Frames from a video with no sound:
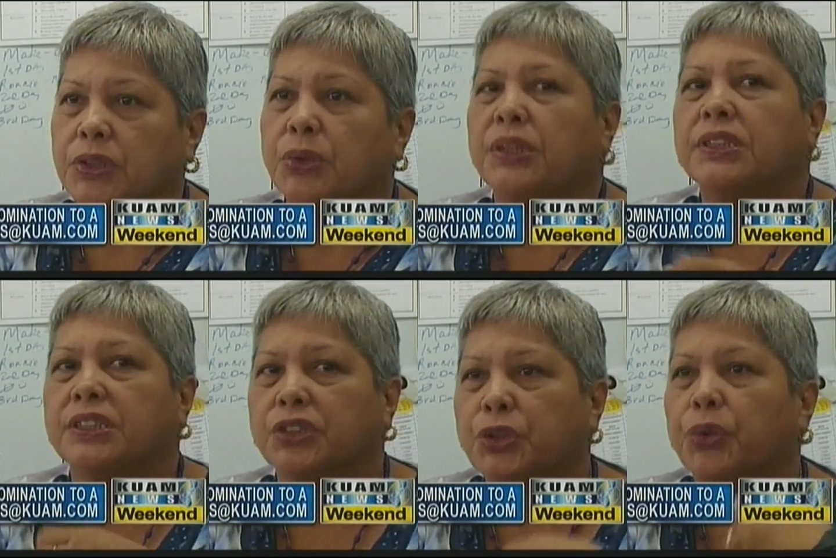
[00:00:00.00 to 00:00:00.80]
So
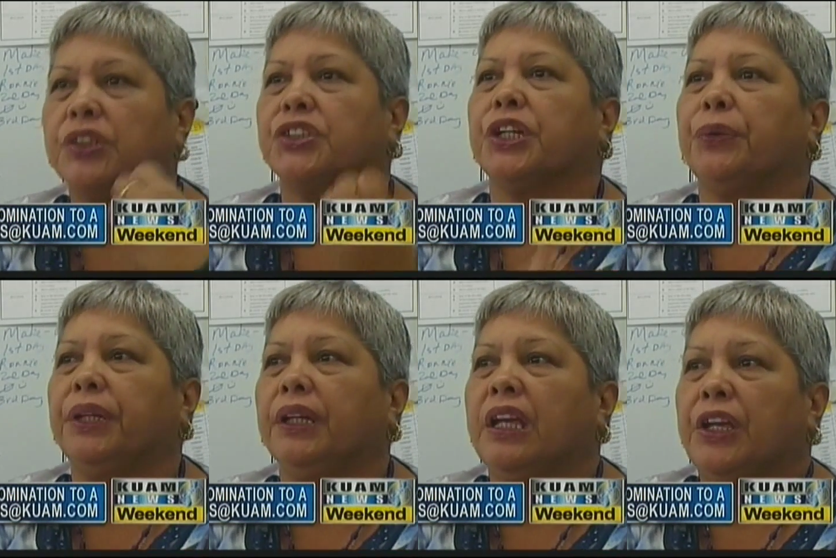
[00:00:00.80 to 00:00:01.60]
it's sh
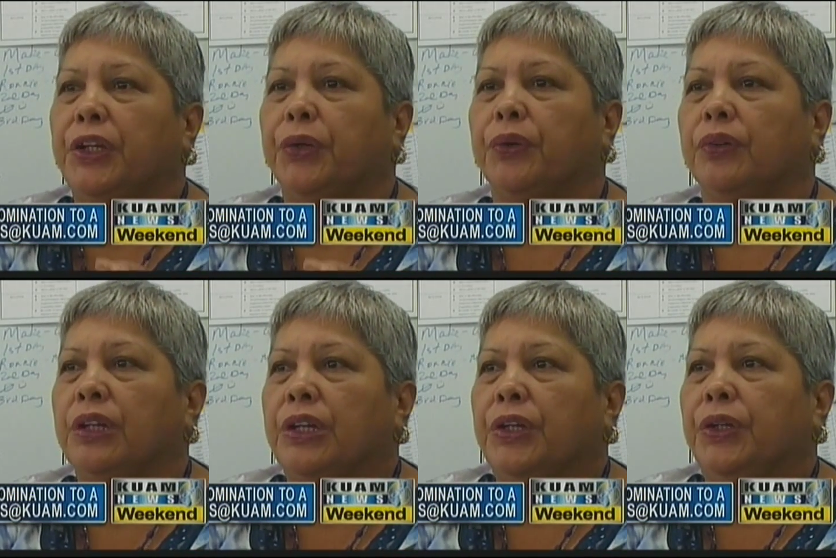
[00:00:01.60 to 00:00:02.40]
sharing your,
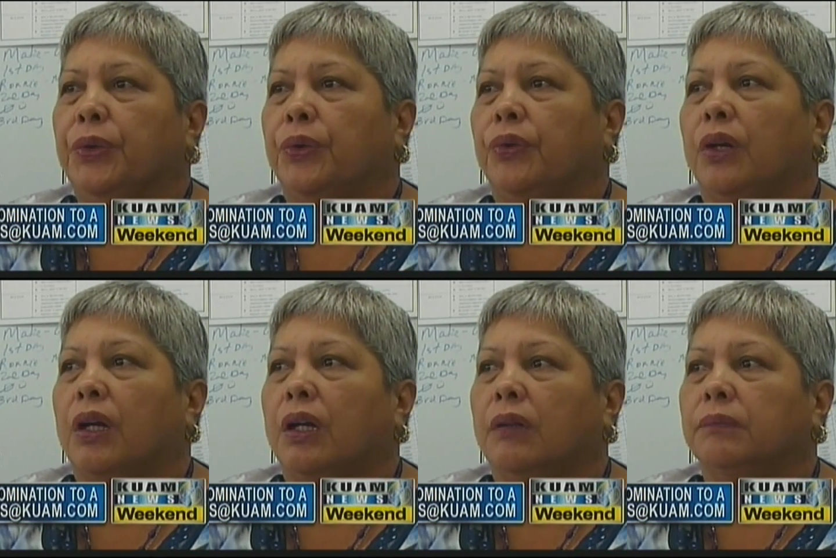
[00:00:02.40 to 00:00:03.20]
your
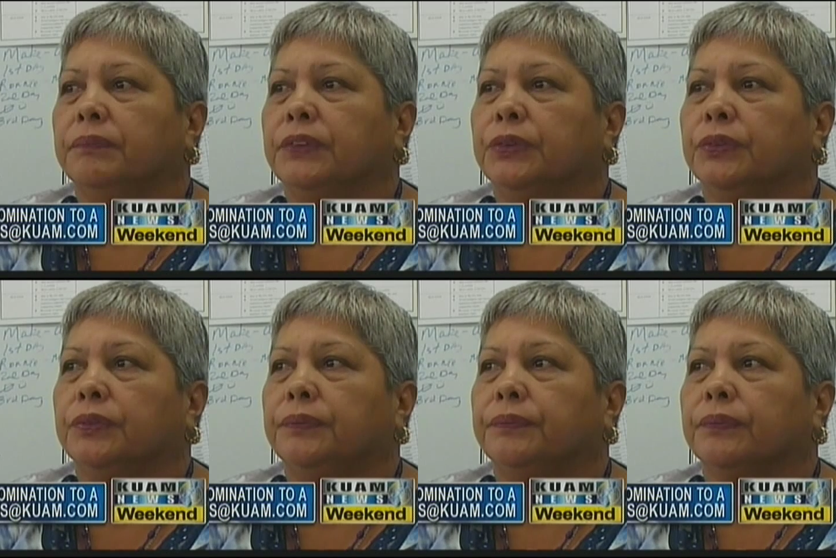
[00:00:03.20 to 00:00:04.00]
um, you
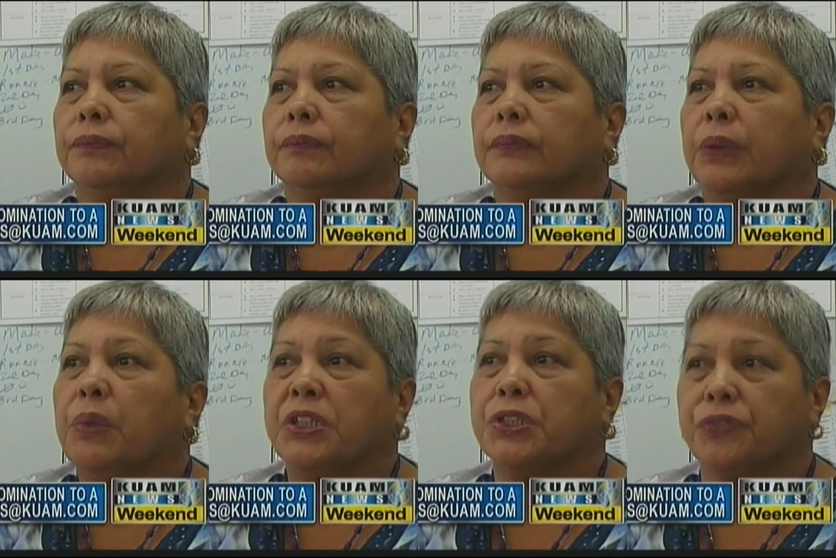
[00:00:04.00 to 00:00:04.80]
know,
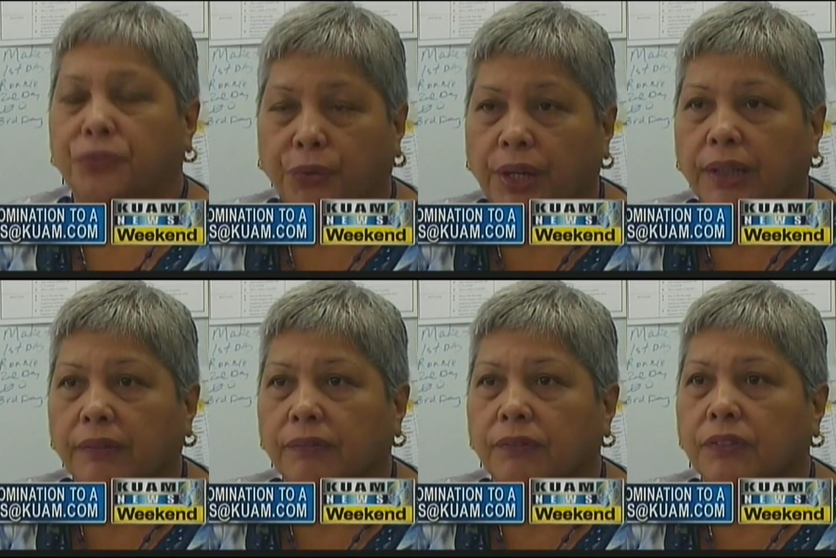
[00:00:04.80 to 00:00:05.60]
what you've read
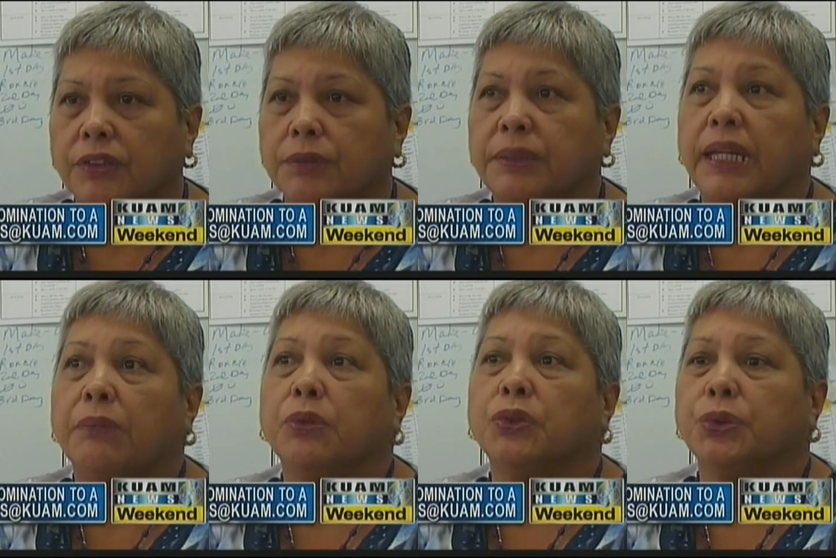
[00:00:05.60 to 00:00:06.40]
to be
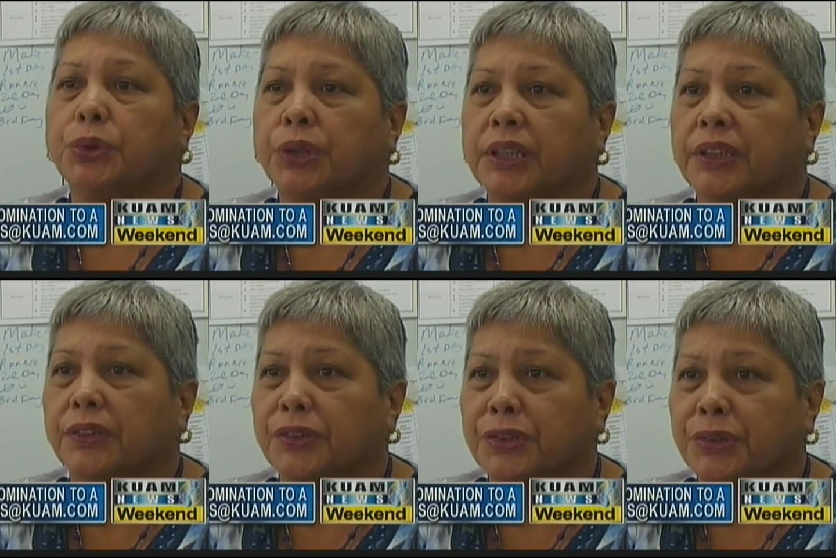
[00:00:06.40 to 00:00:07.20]
able to hook
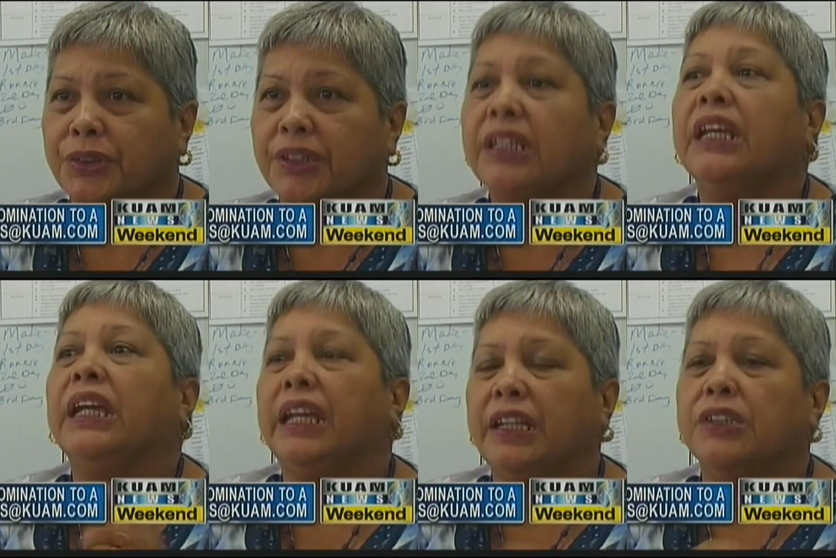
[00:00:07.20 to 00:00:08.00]
another student
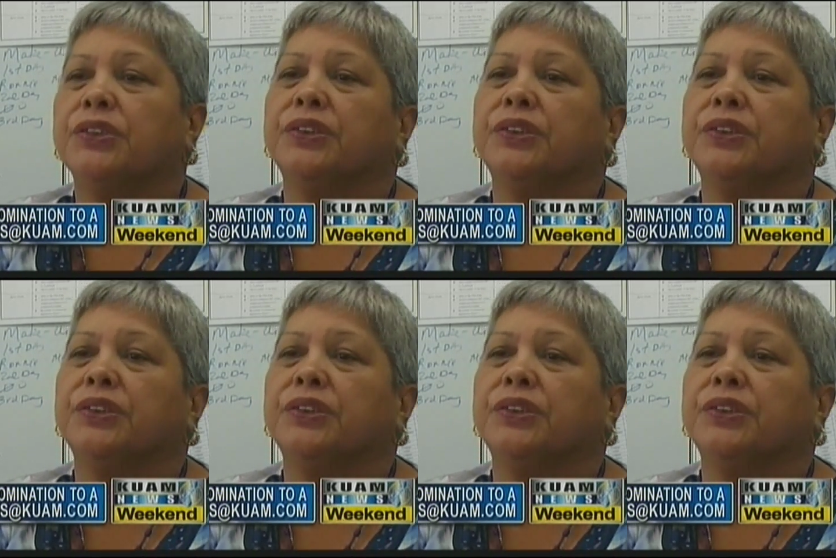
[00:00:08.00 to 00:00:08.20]
into